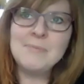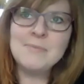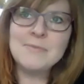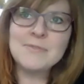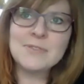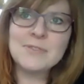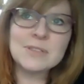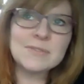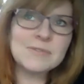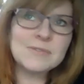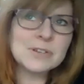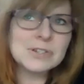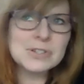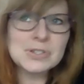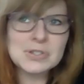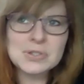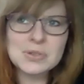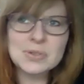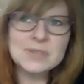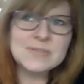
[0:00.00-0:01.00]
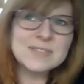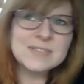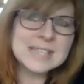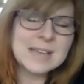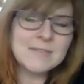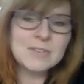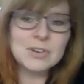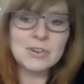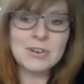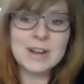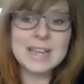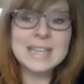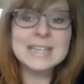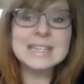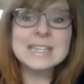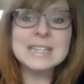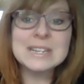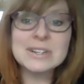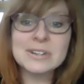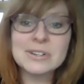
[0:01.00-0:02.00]
for the first sort of 7 or 8
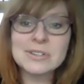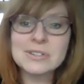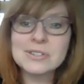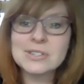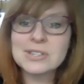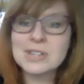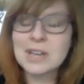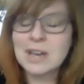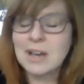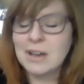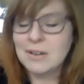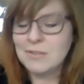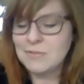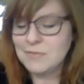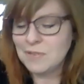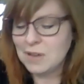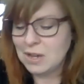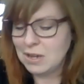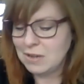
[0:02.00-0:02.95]
years of